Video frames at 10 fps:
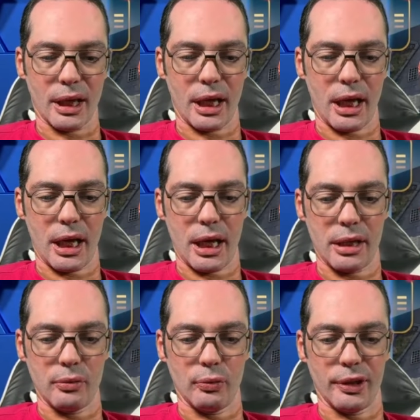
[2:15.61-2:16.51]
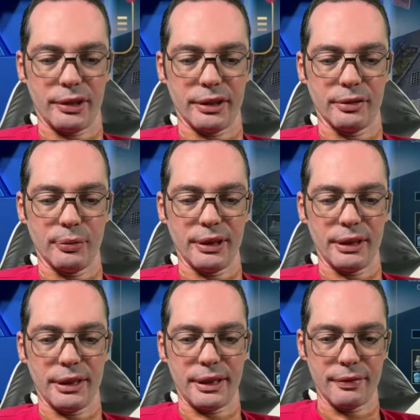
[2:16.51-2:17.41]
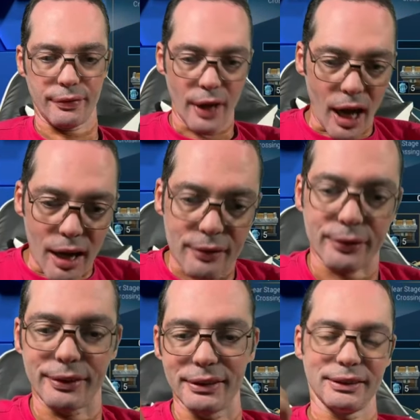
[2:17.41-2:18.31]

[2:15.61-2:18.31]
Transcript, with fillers: And where did we leave off?